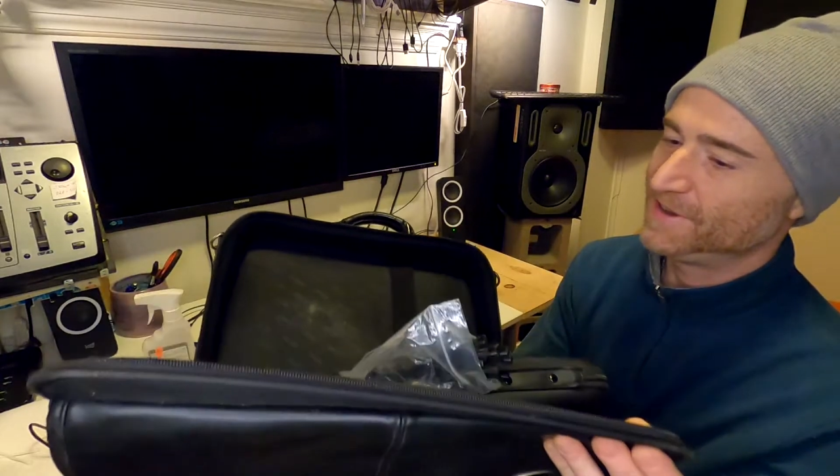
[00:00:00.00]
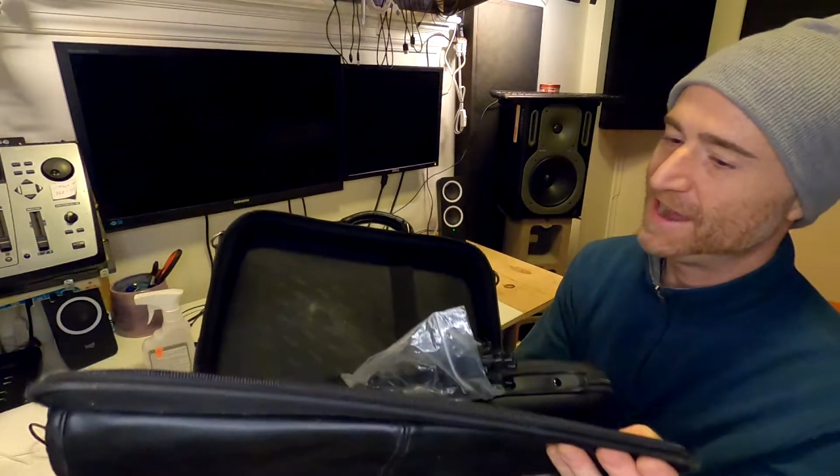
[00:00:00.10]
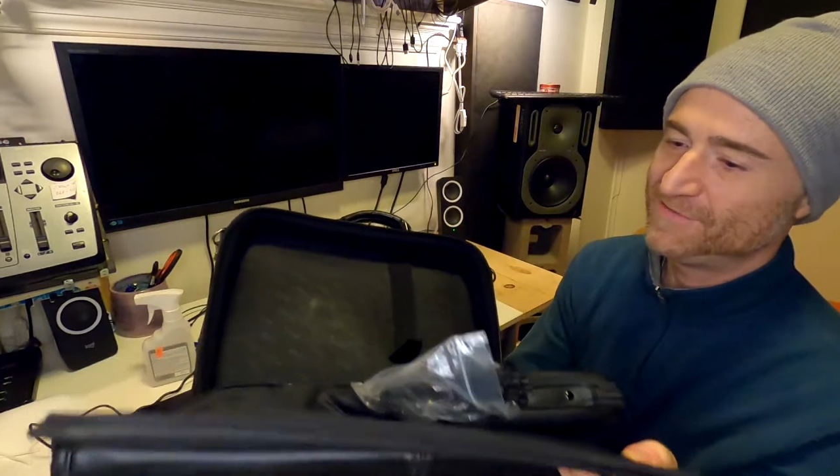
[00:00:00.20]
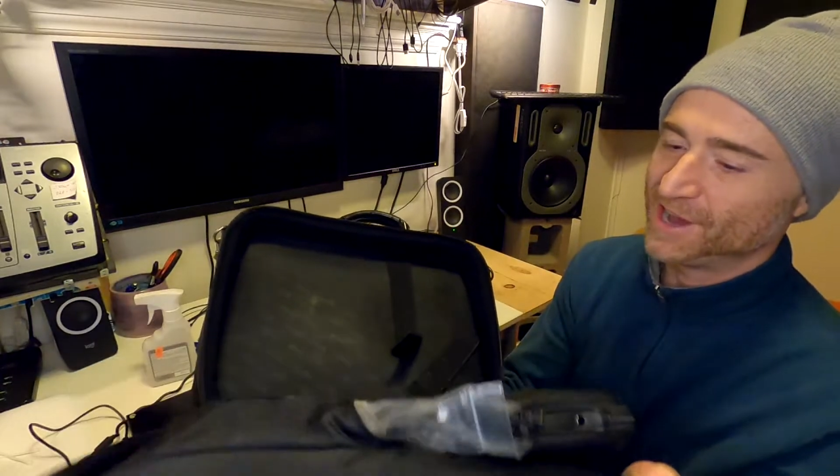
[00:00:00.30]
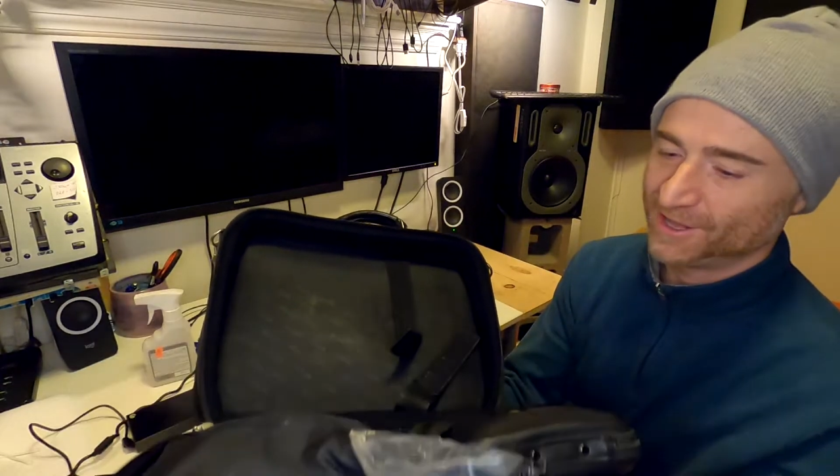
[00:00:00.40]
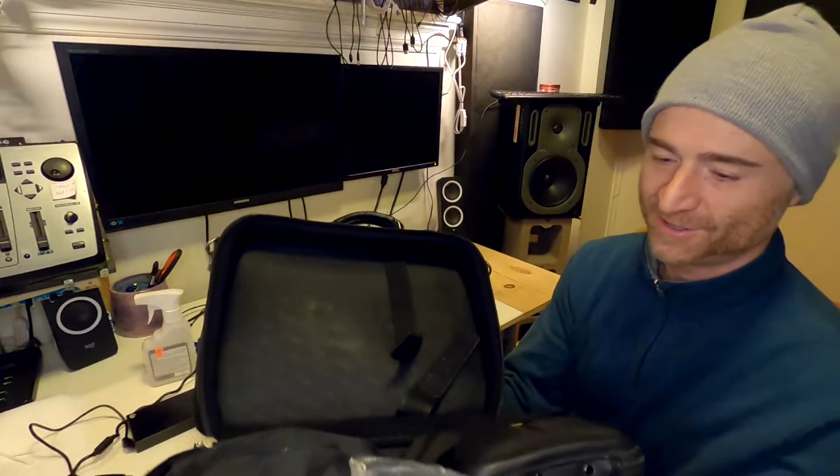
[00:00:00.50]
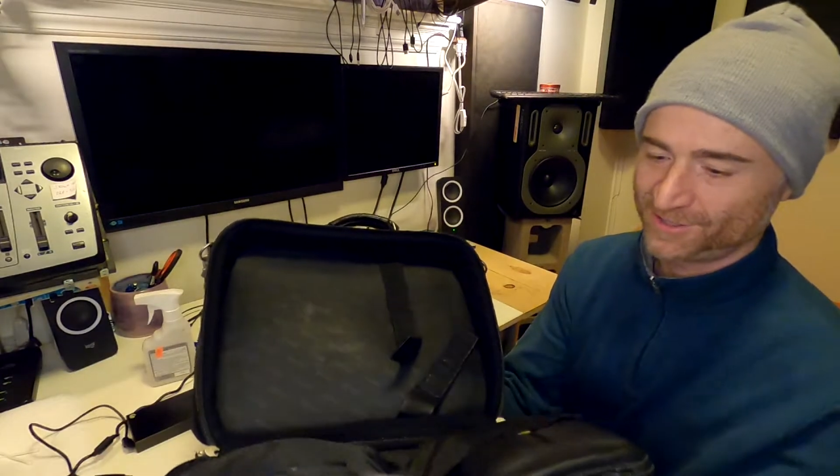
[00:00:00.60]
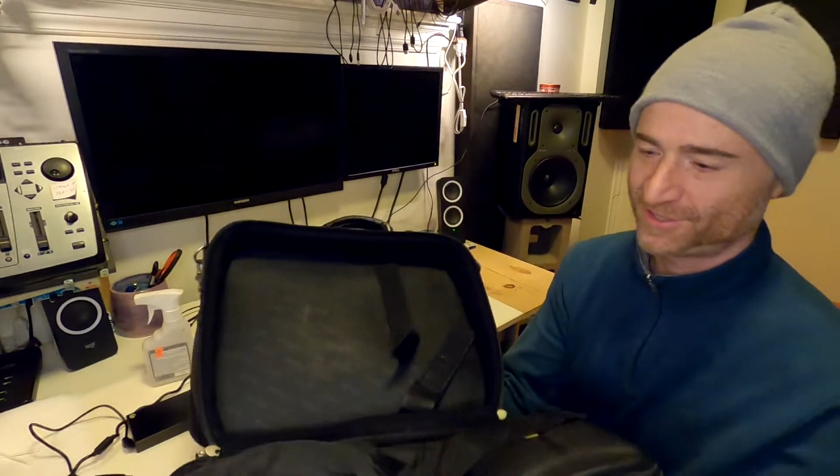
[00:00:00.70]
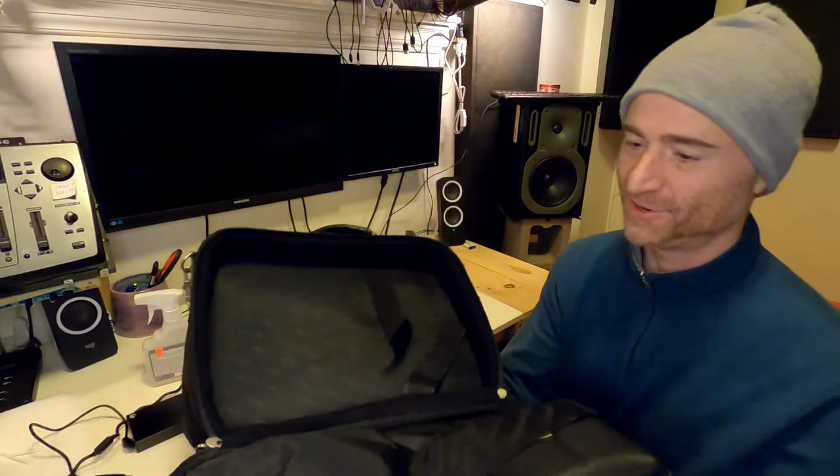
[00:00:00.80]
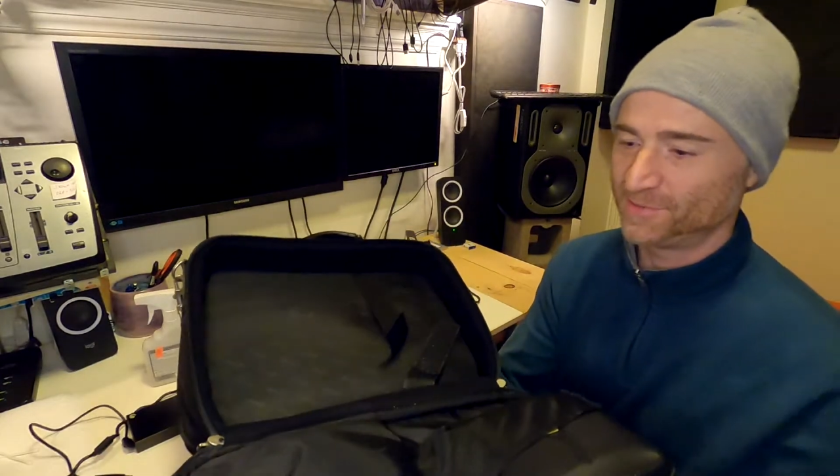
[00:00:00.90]

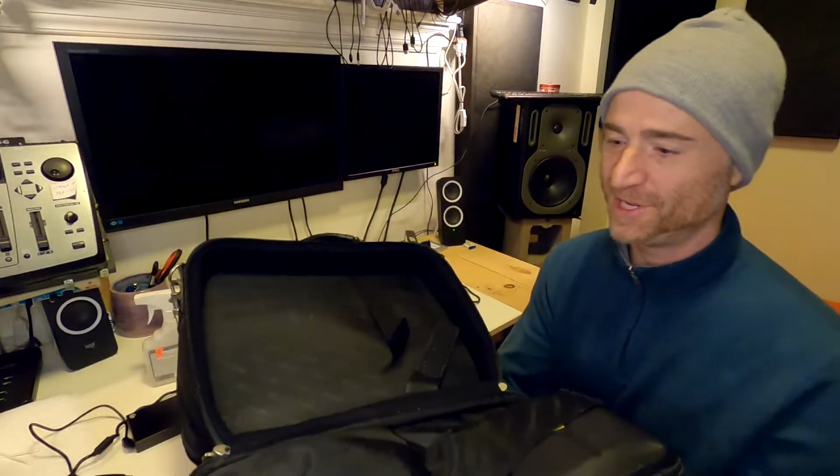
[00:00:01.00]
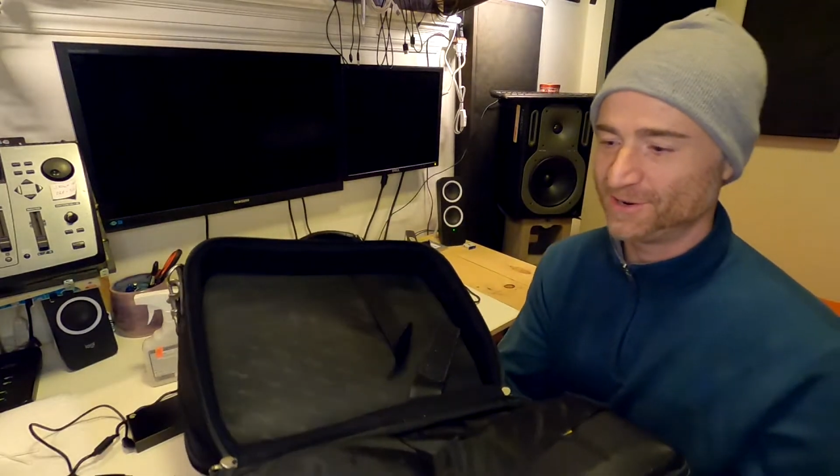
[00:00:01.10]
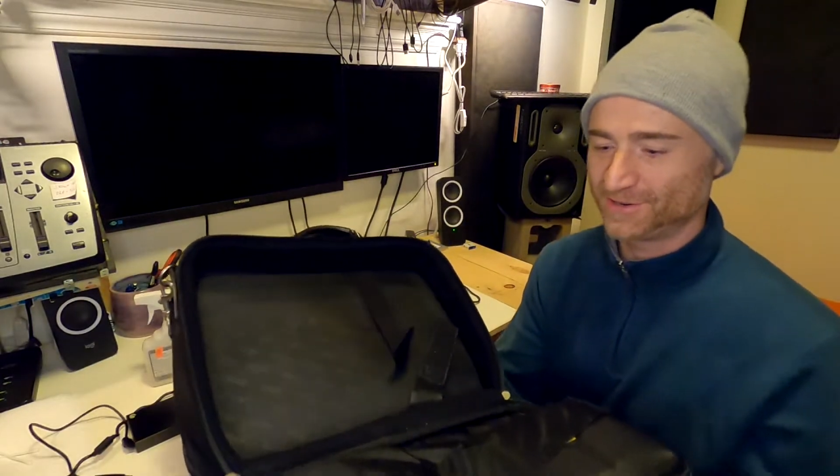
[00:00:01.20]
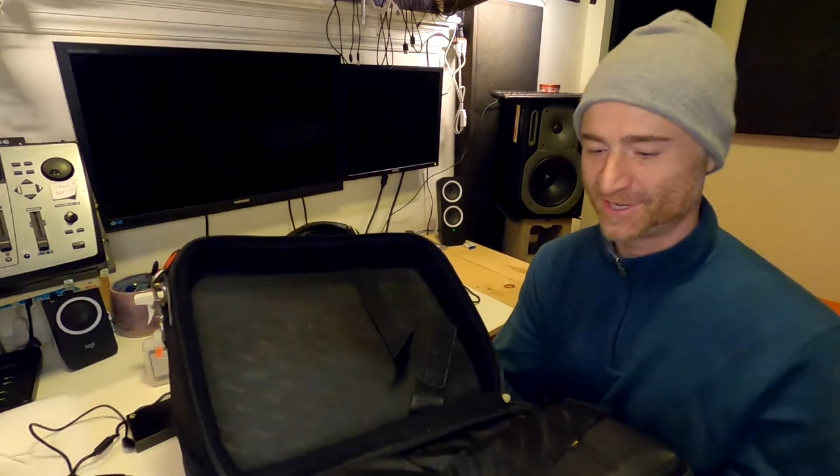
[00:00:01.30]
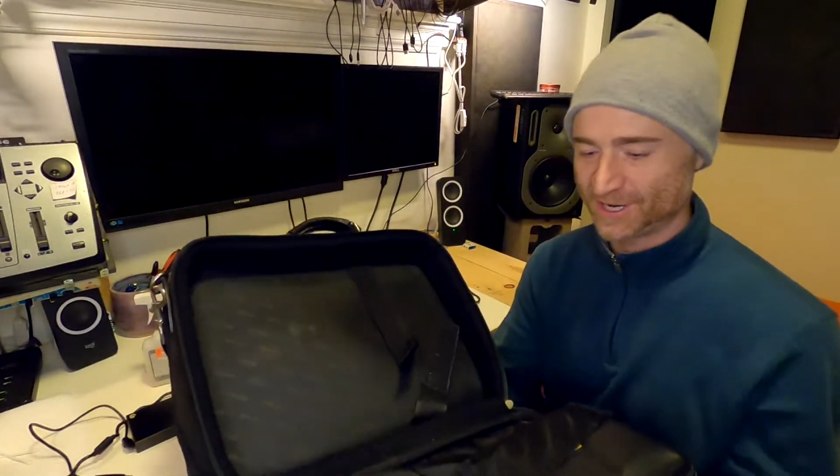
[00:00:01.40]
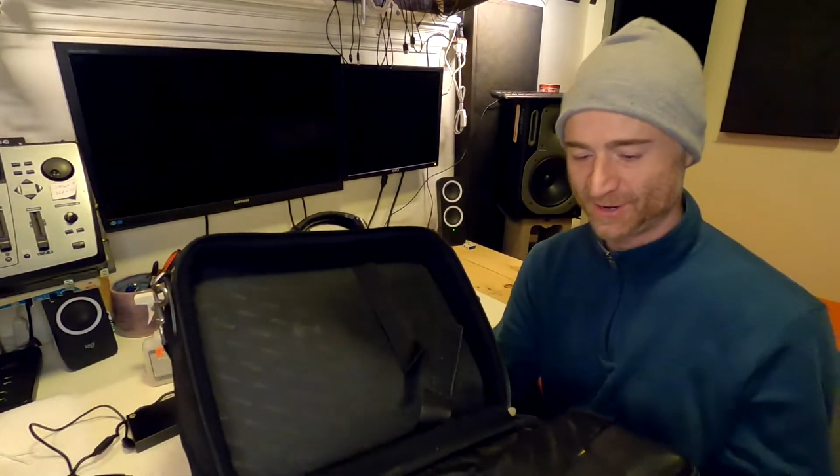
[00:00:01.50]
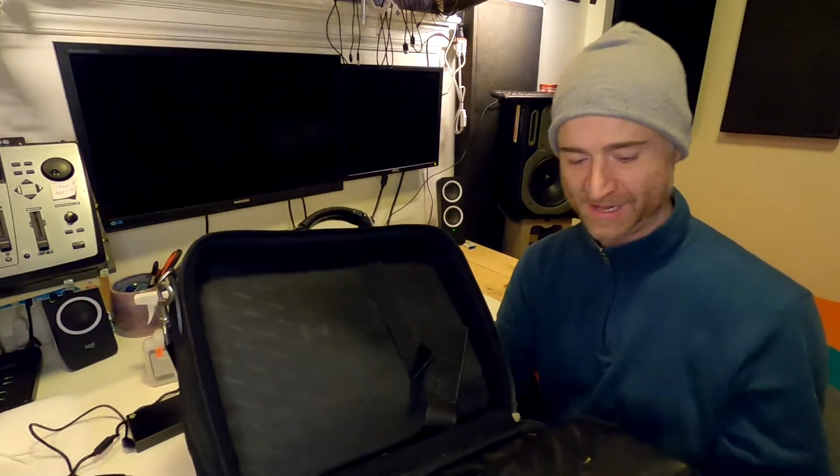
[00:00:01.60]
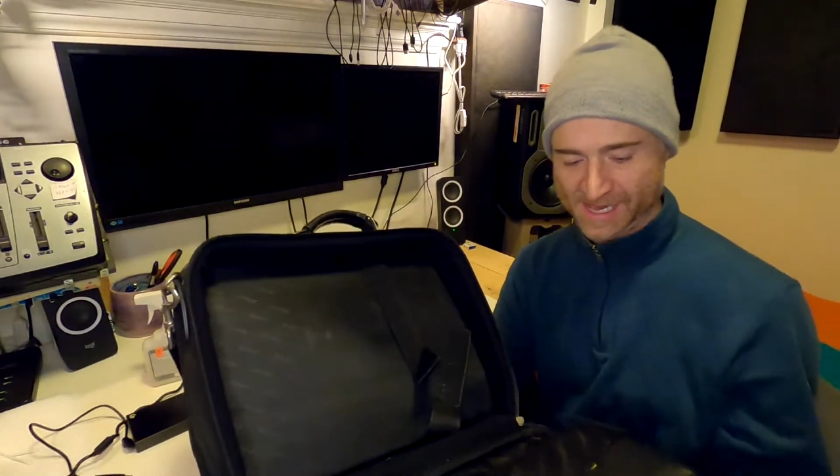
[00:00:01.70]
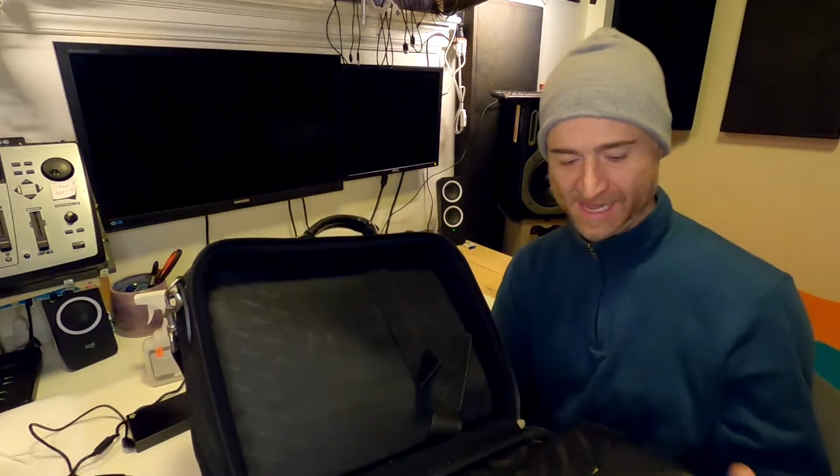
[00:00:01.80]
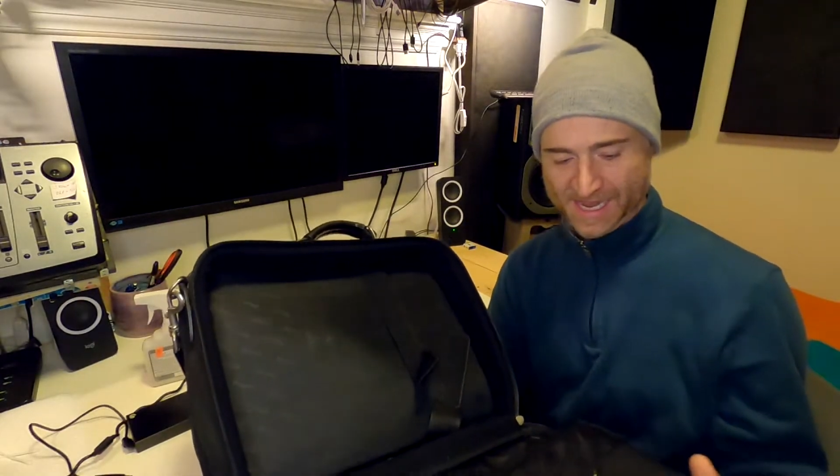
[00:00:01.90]
$5 so many years ago.